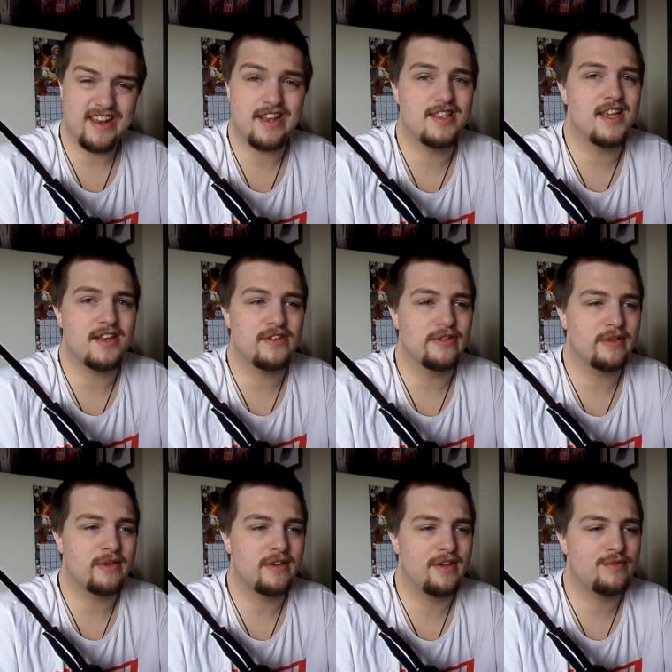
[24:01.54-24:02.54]
it did
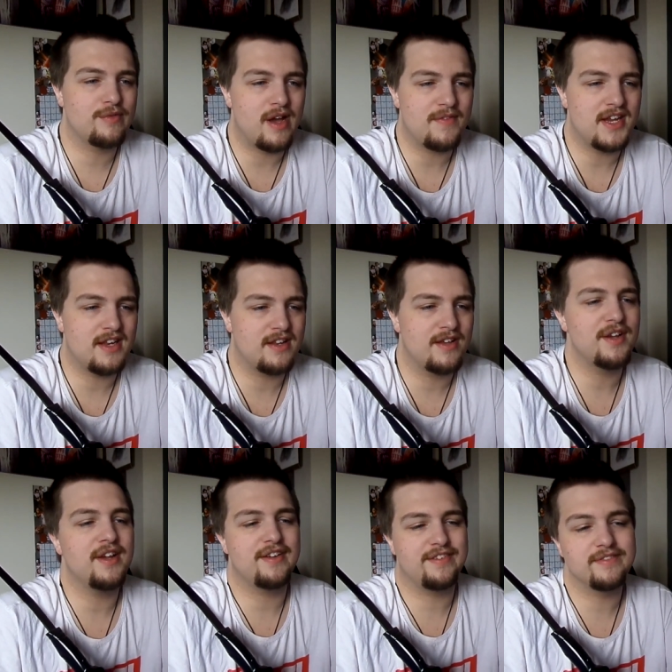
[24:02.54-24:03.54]
look, I mean,
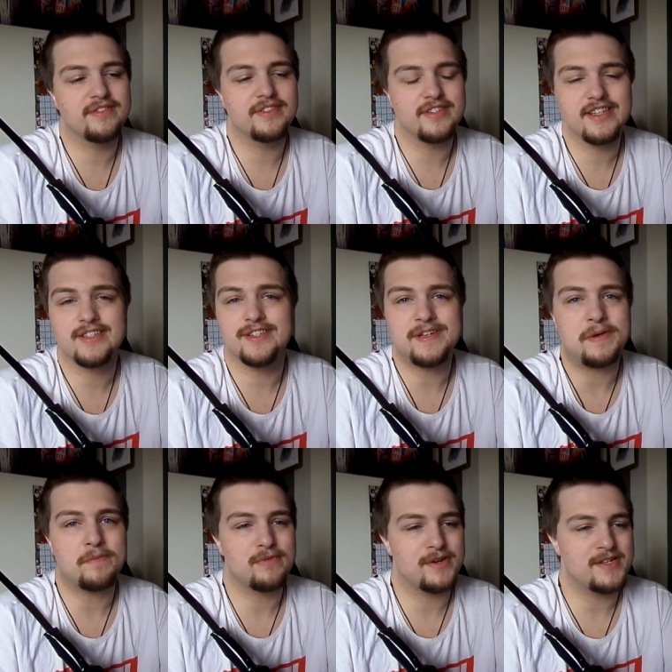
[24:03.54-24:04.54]
it did
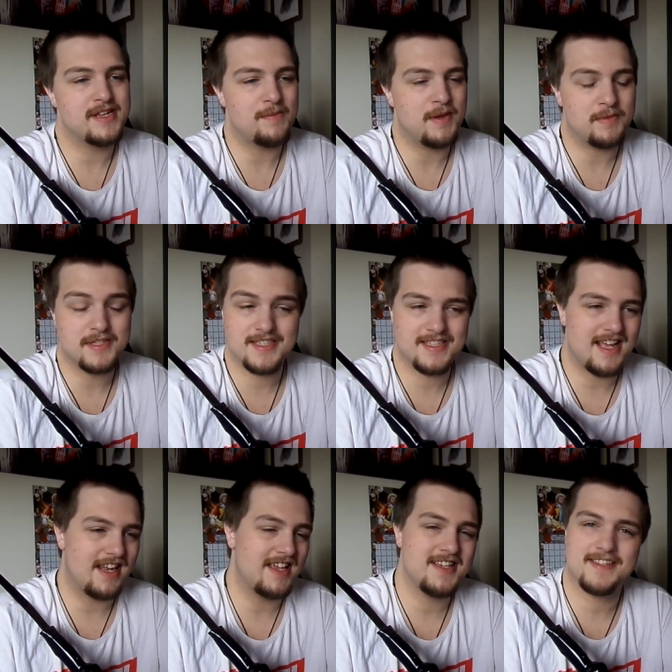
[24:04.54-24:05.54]
look pretty damning. But
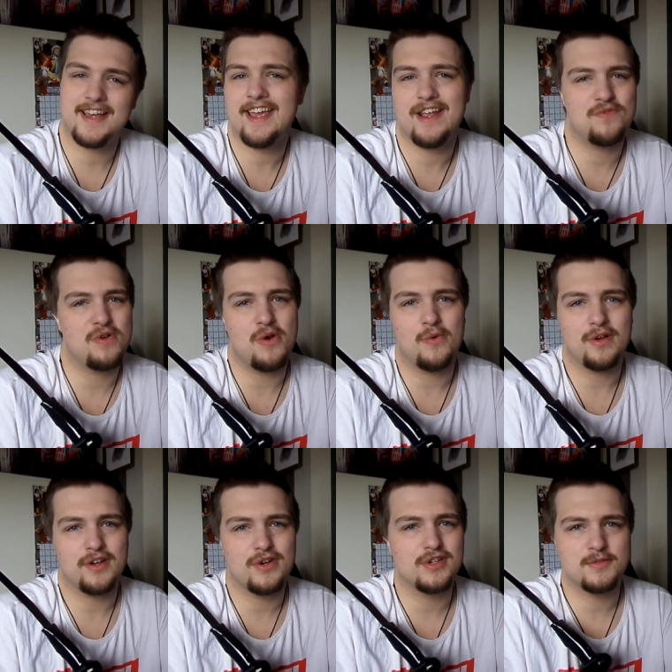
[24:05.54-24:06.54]
still, he's a hero.
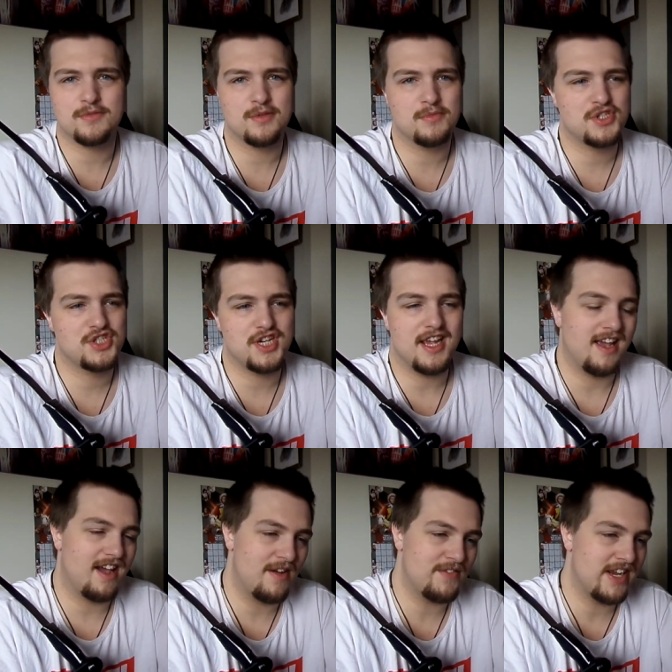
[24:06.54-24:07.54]
Cut up some shit.
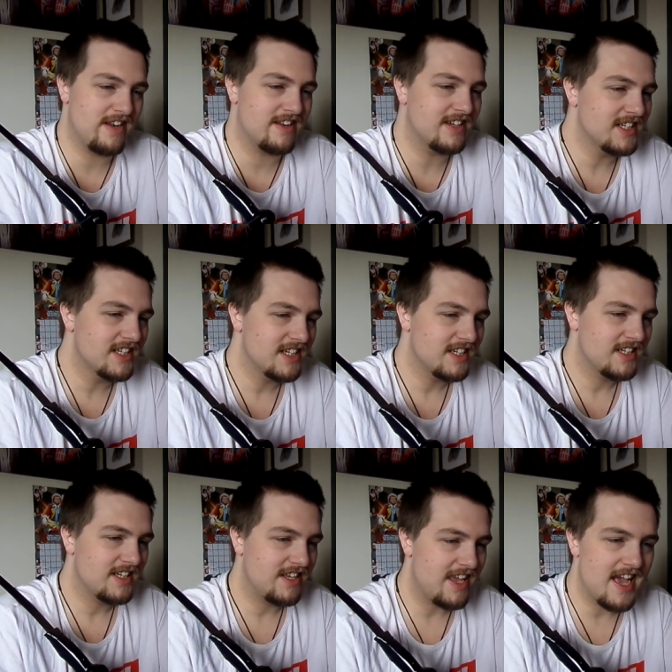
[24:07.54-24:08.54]
I mean...
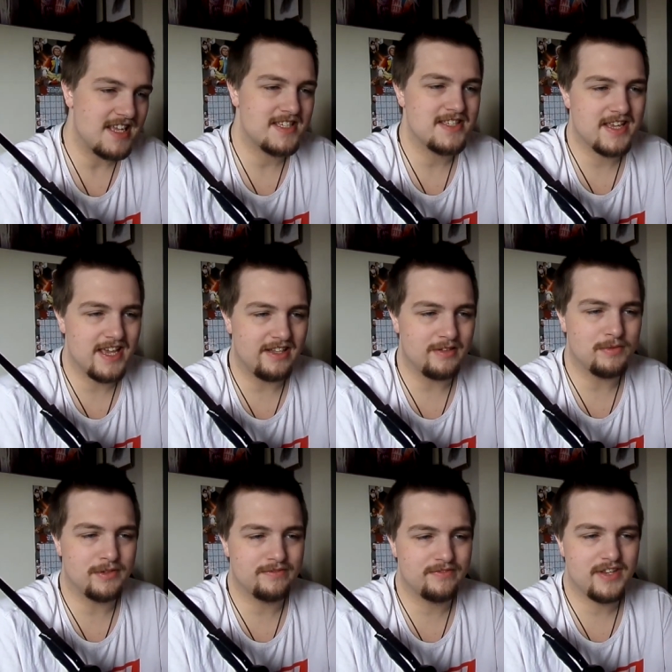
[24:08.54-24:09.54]
Yes, he's killed,
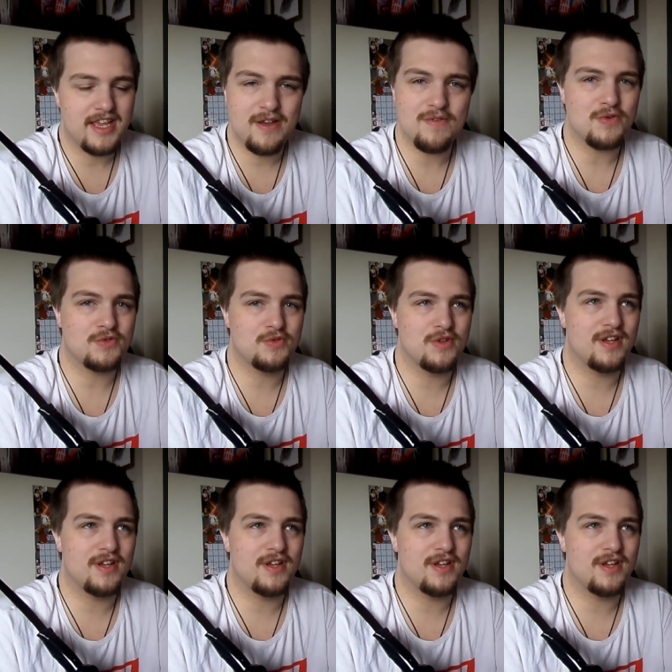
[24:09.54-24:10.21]
but heroes...